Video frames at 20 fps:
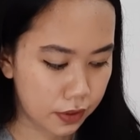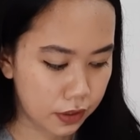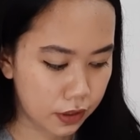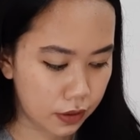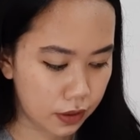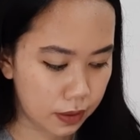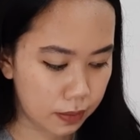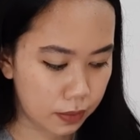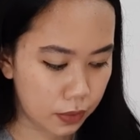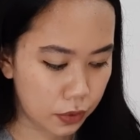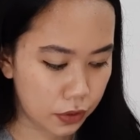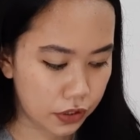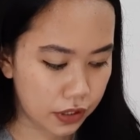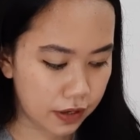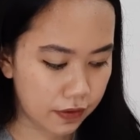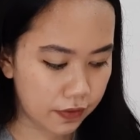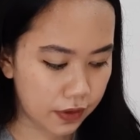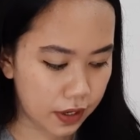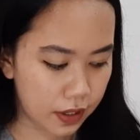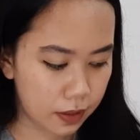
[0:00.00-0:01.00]
You're
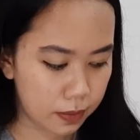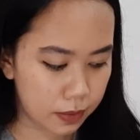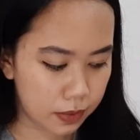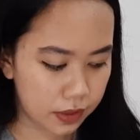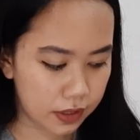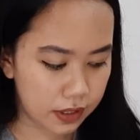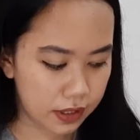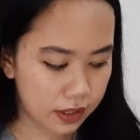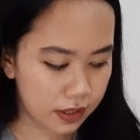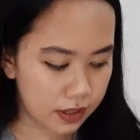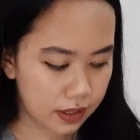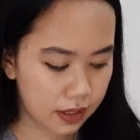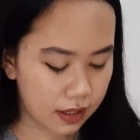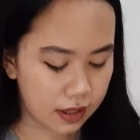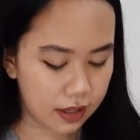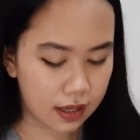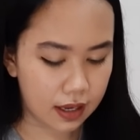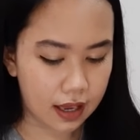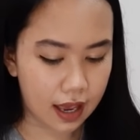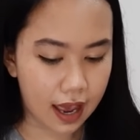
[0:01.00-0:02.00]
emotionally available. This is
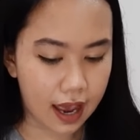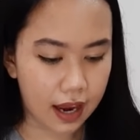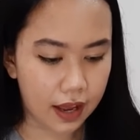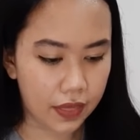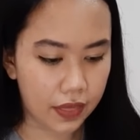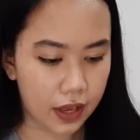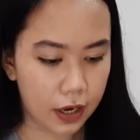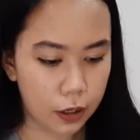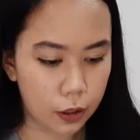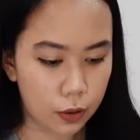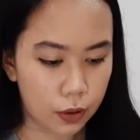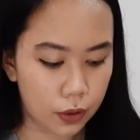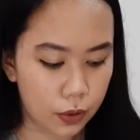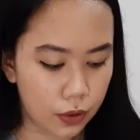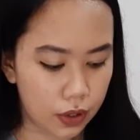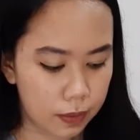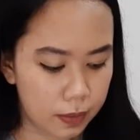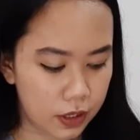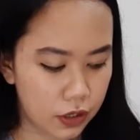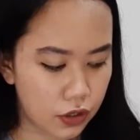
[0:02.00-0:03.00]
the act that you're
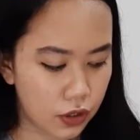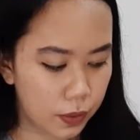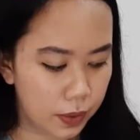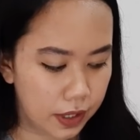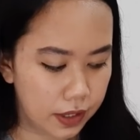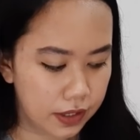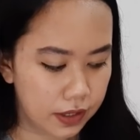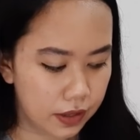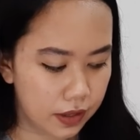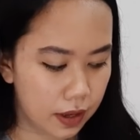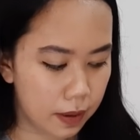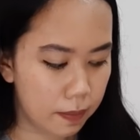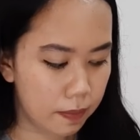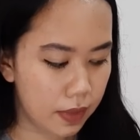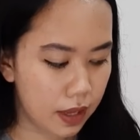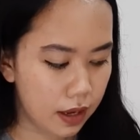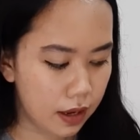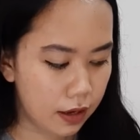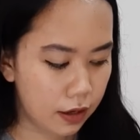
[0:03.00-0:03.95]
going to be showing to them.